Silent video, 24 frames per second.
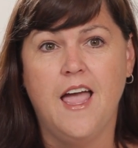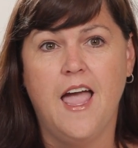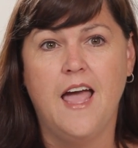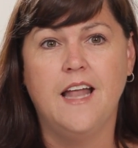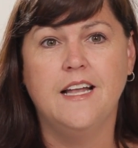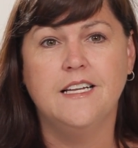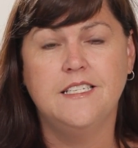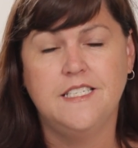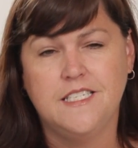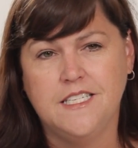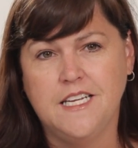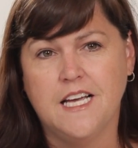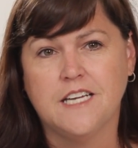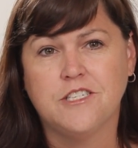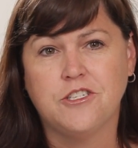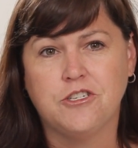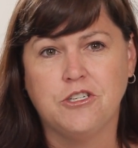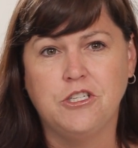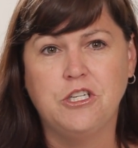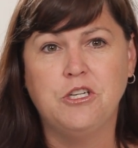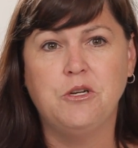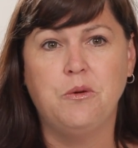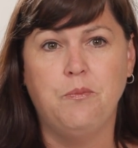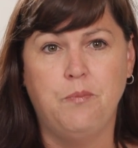and it's the
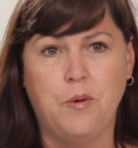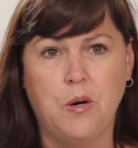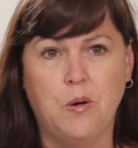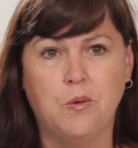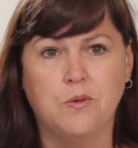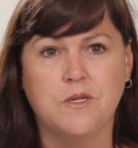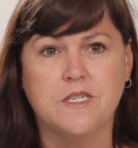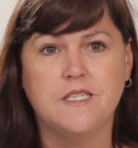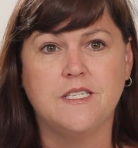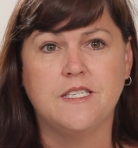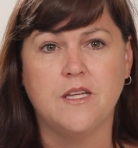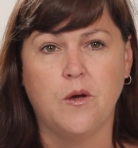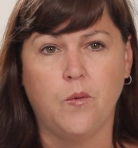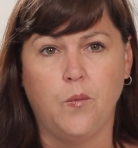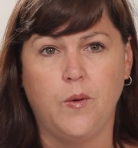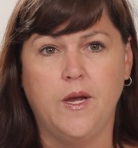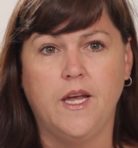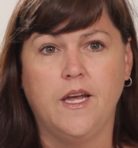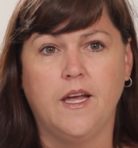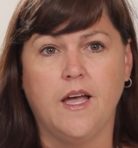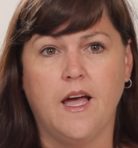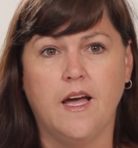extra little bonus that we